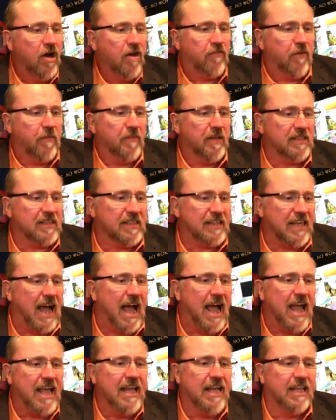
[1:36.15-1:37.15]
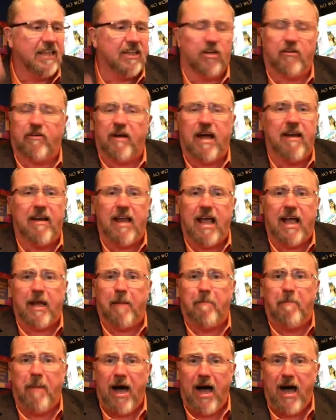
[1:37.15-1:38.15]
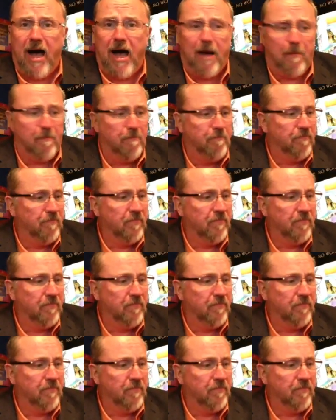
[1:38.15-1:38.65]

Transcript: from the sky and hit the ground like a bomb.